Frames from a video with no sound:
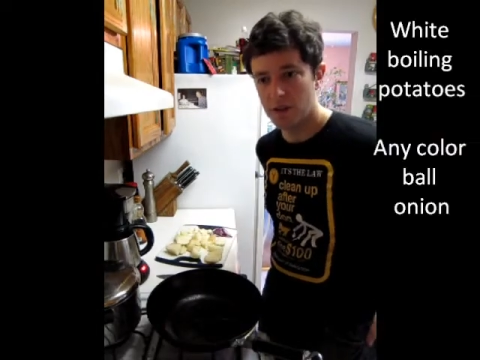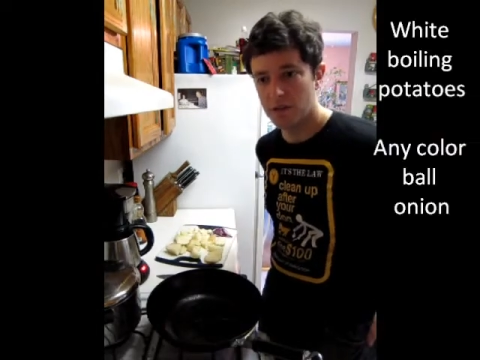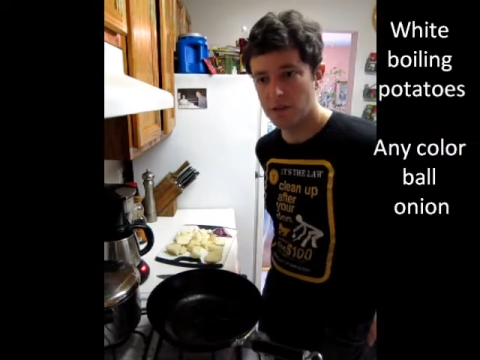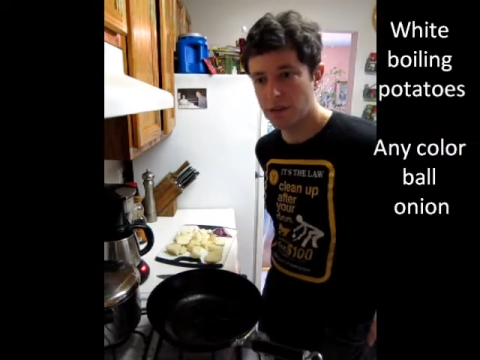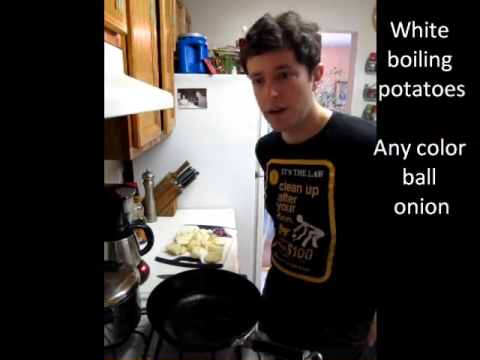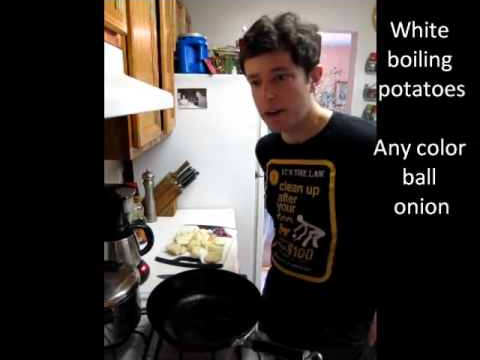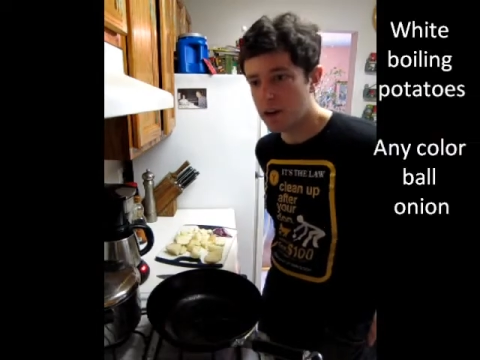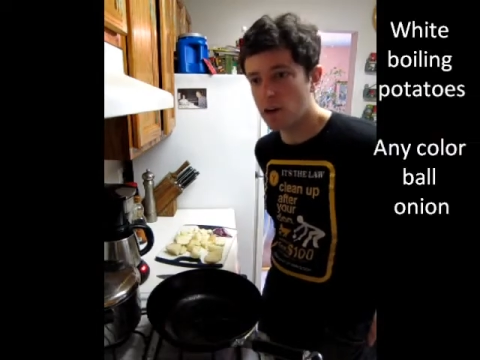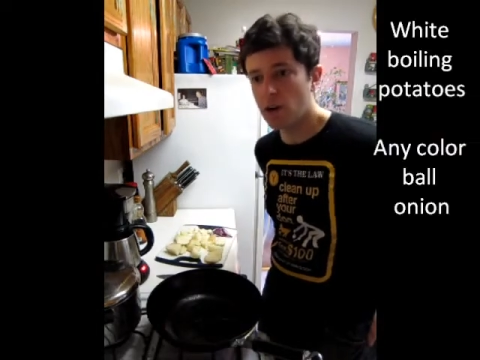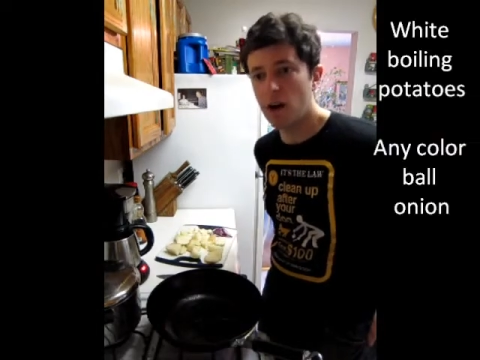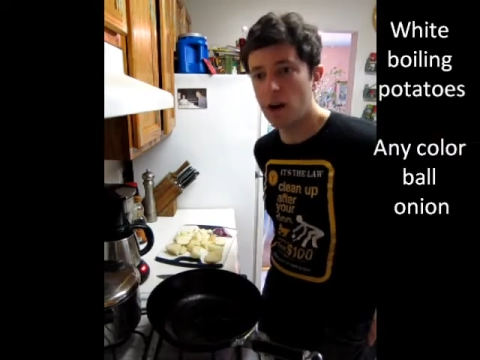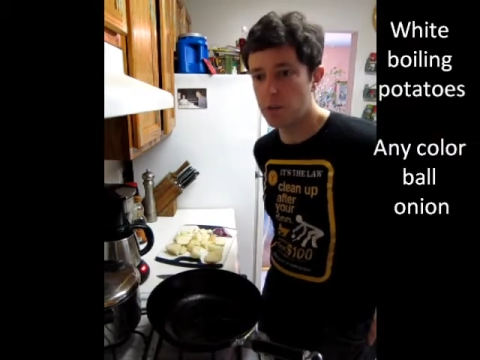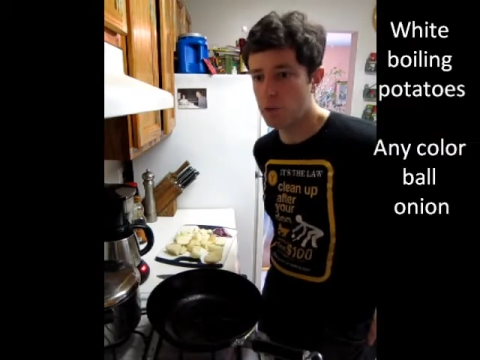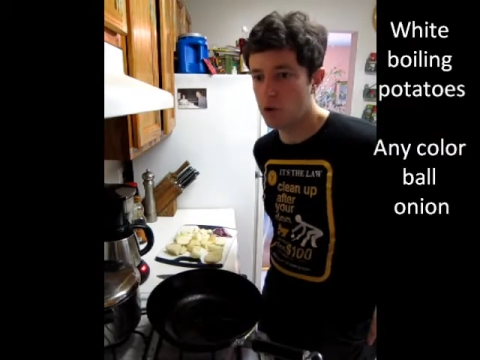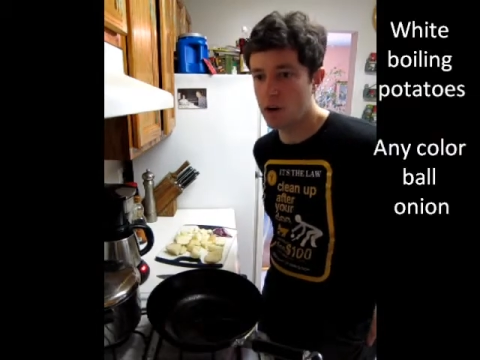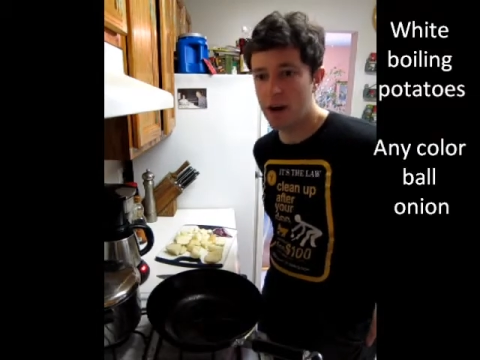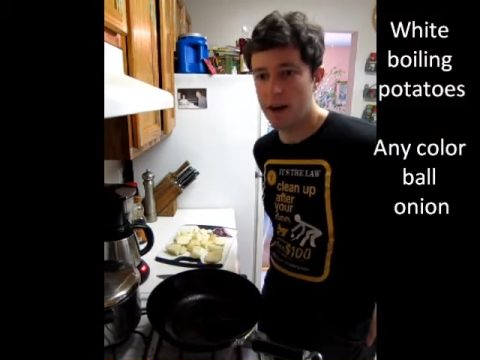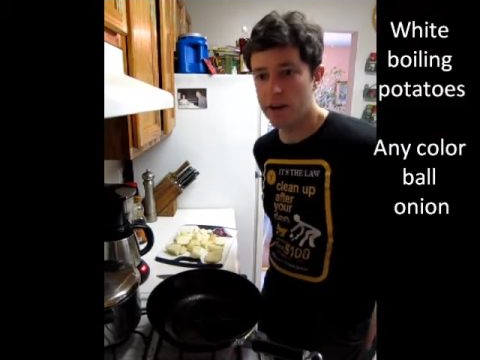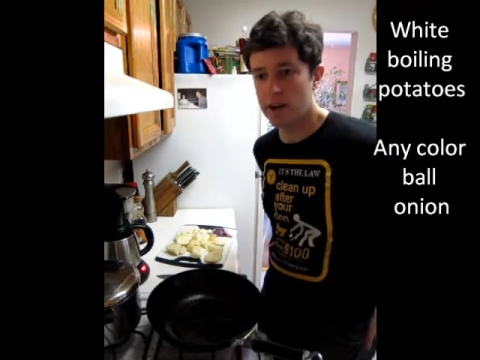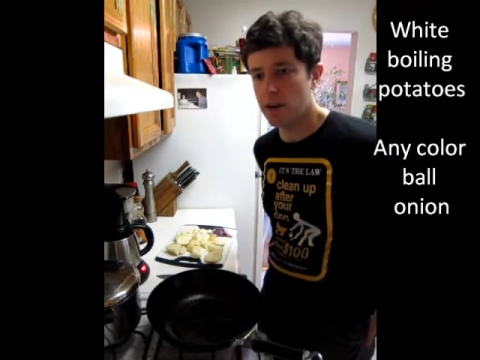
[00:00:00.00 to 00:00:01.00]
Later on
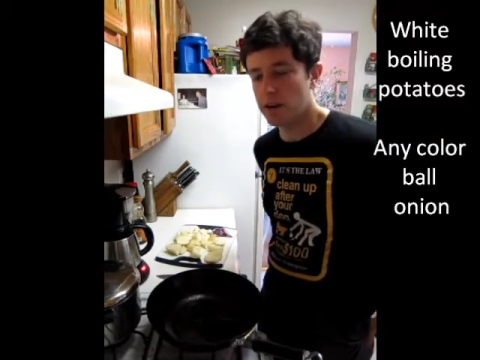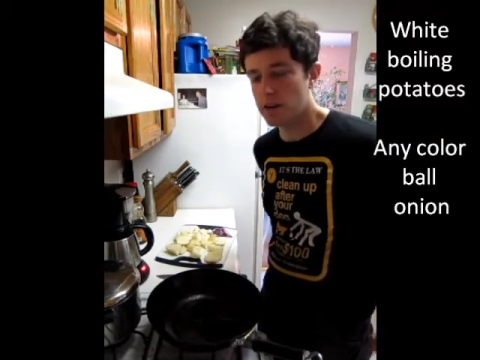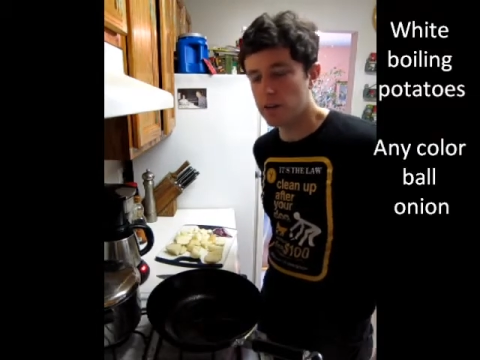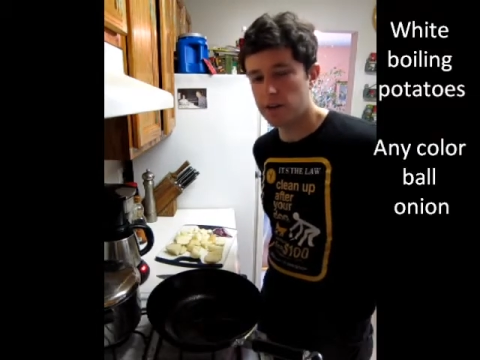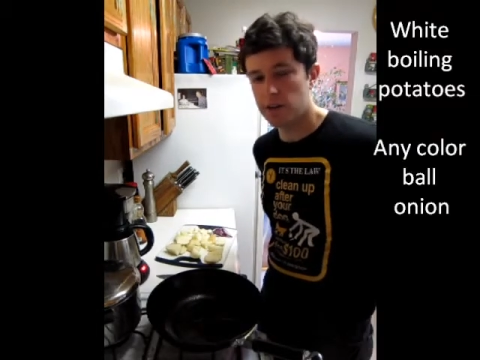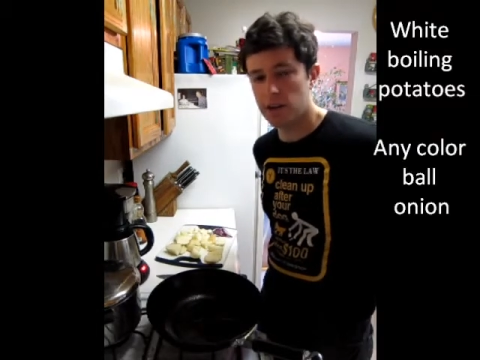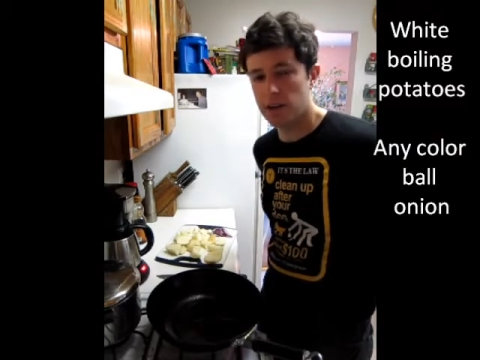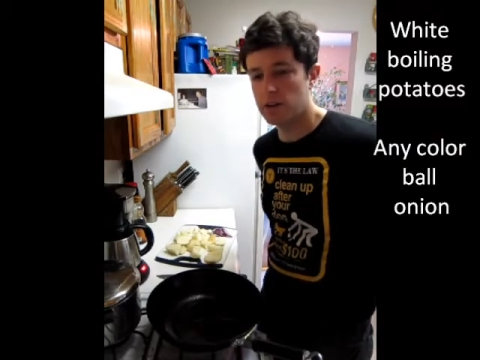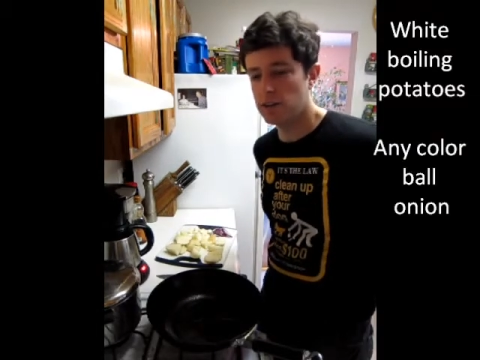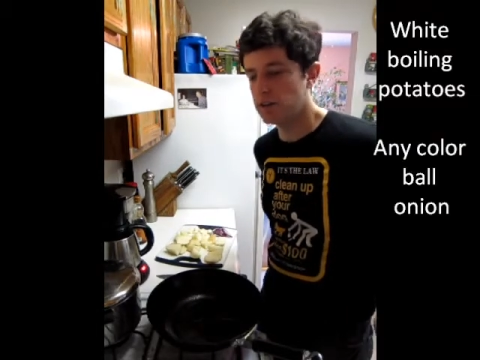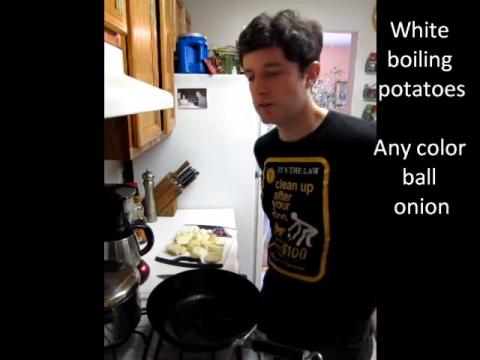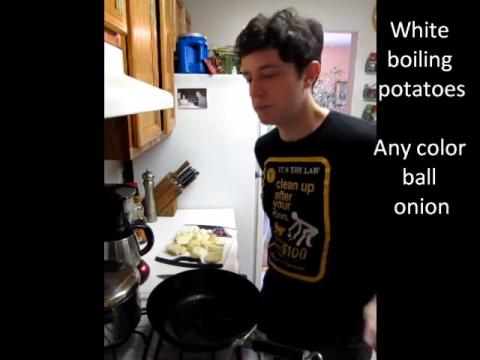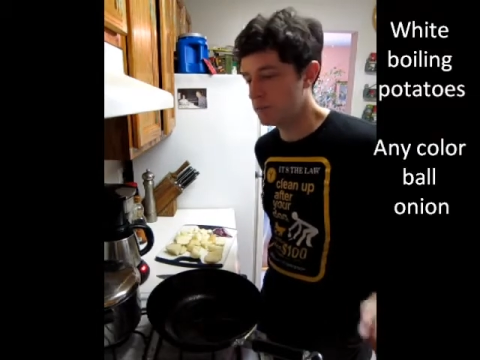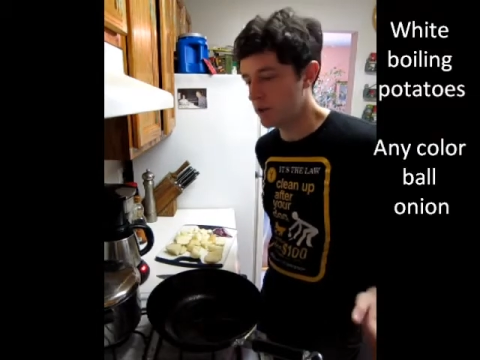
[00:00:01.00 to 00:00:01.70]
we'll add other things,